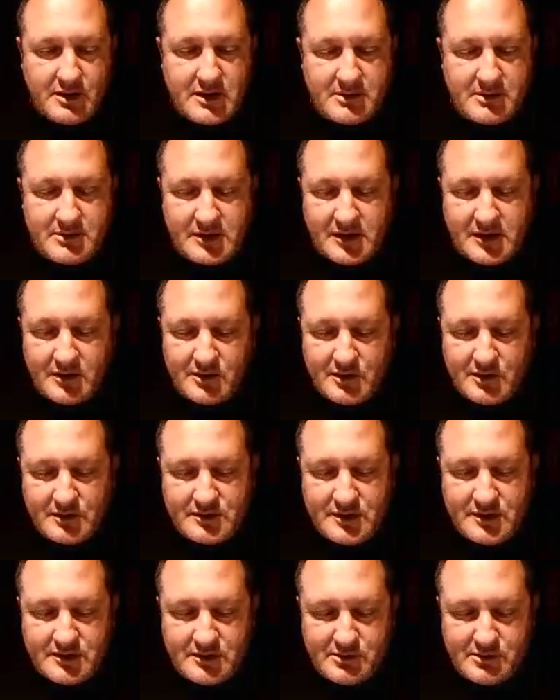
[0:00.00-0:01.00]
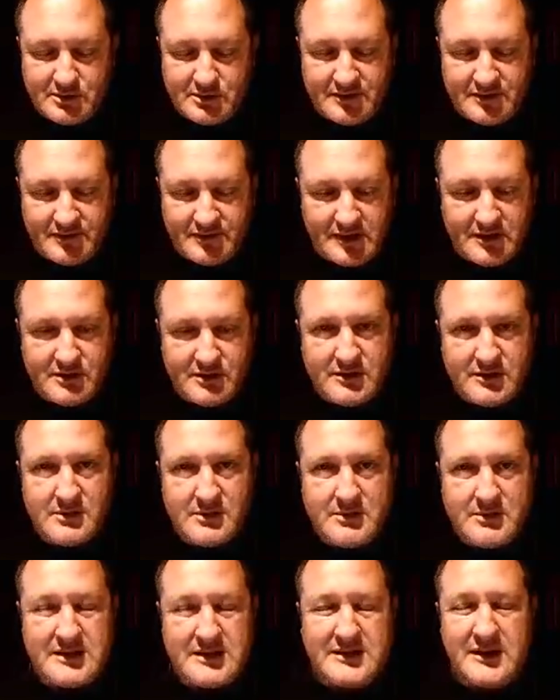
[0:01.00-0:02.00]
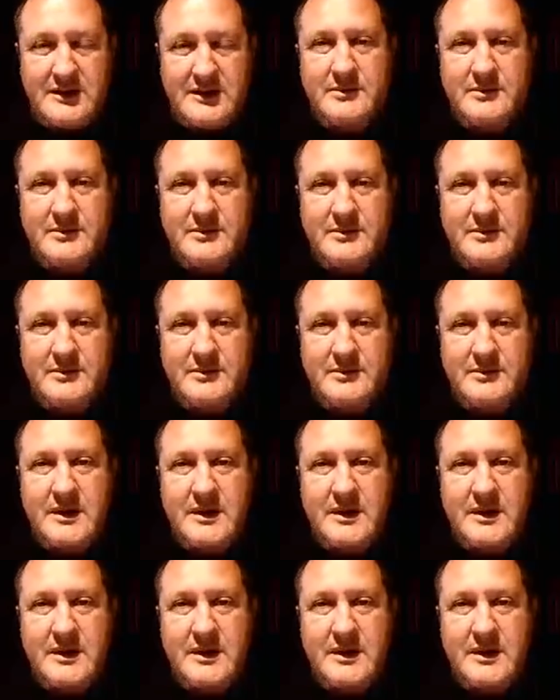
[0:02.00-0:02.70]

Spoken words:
Okay, but I'll continue with the video in the meantime.